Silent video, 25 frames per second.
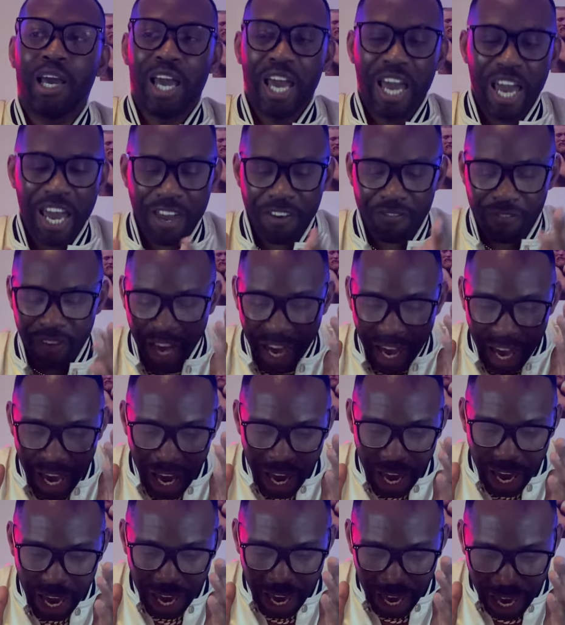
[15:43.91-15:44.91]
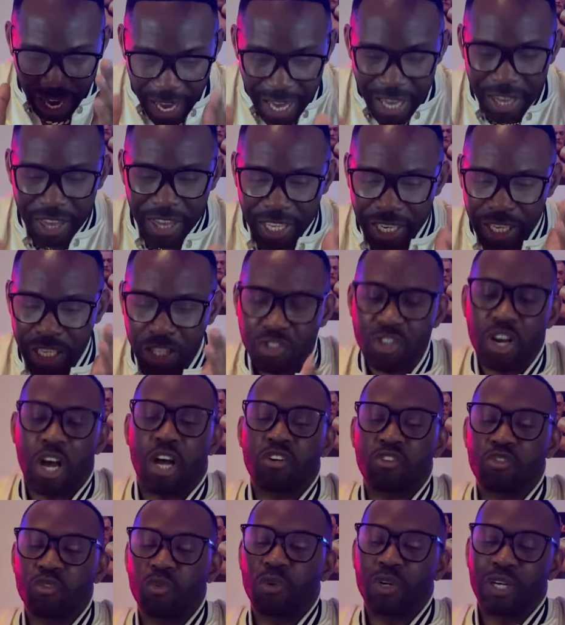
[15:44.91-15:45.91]
If Anthony
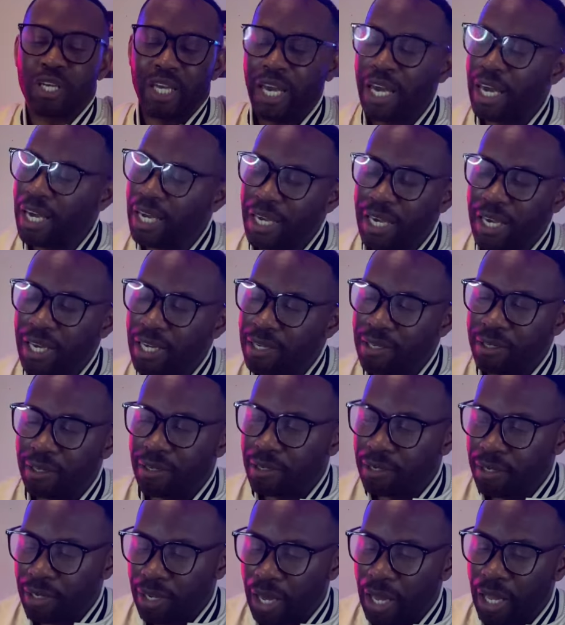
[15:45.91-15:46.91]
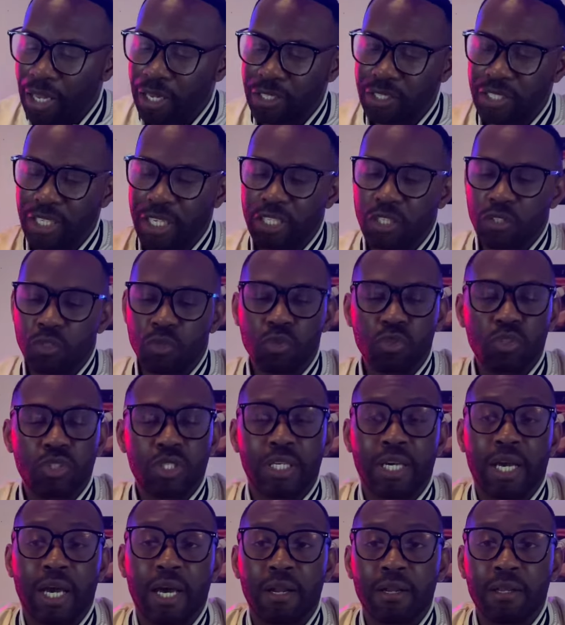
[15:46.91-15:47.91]
Joshua can't get Oleksandr
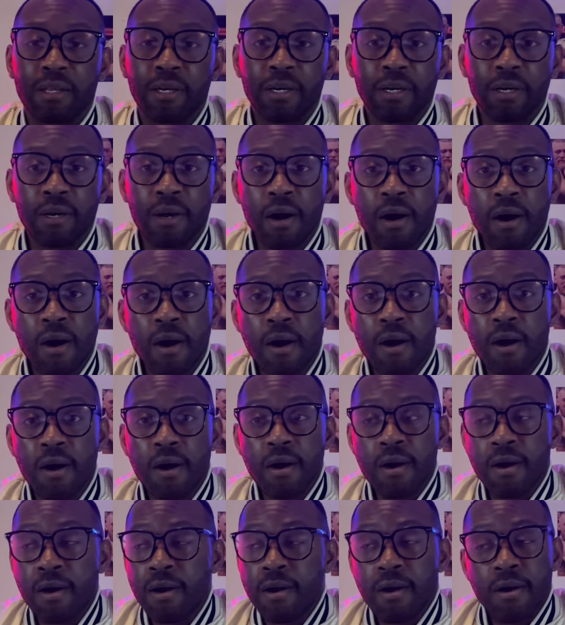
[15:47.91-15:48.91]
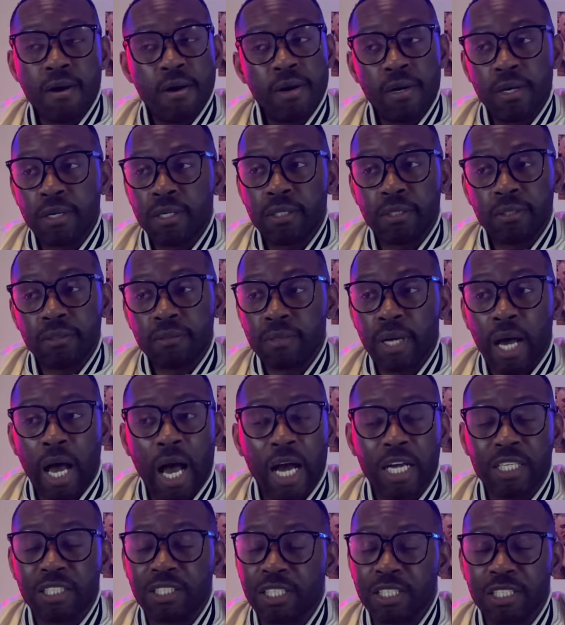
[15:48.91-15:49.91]
Usyk out of there,
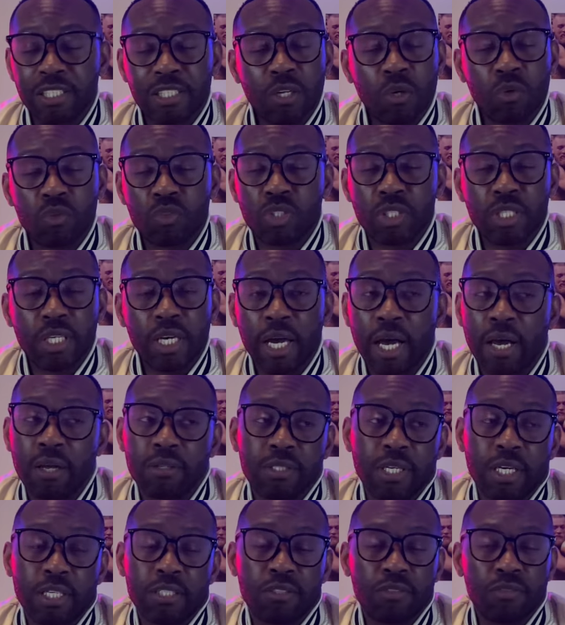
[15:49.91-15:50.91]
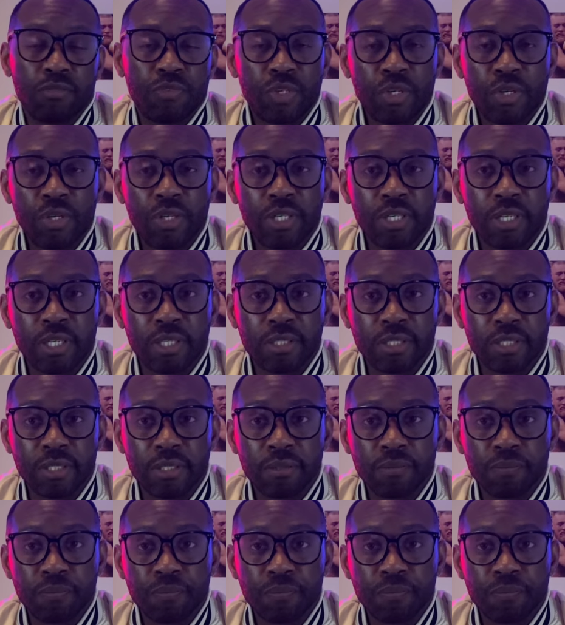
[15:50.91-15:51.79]
I just don't see how Tyson Fury does it.